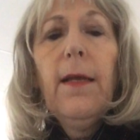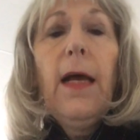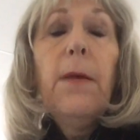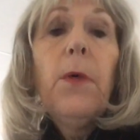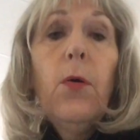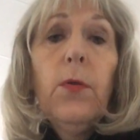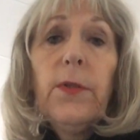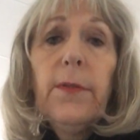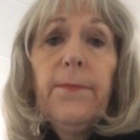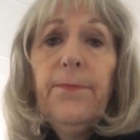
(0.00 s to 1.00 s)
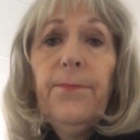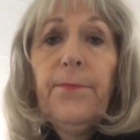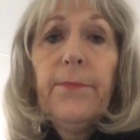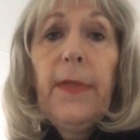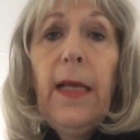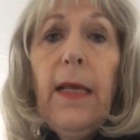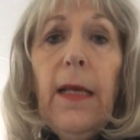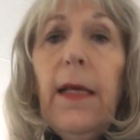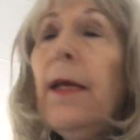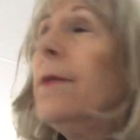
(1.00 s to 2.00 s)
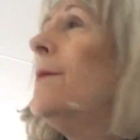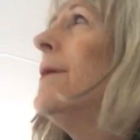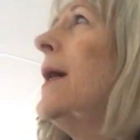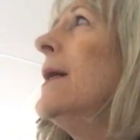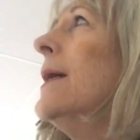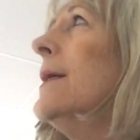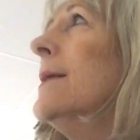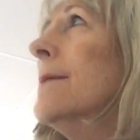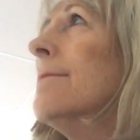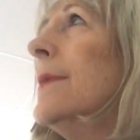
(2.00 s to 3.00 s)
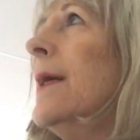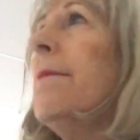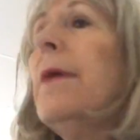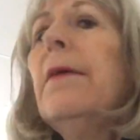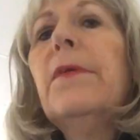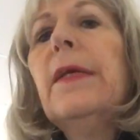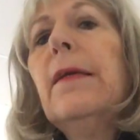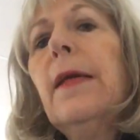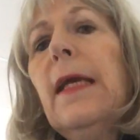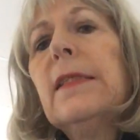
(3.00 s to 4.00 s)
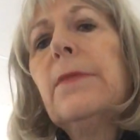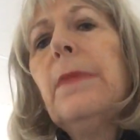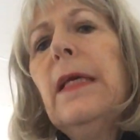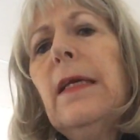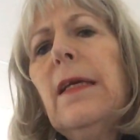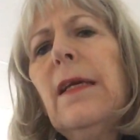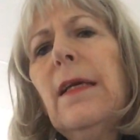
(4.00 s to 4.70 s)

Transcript: I'm old. I have everything against me,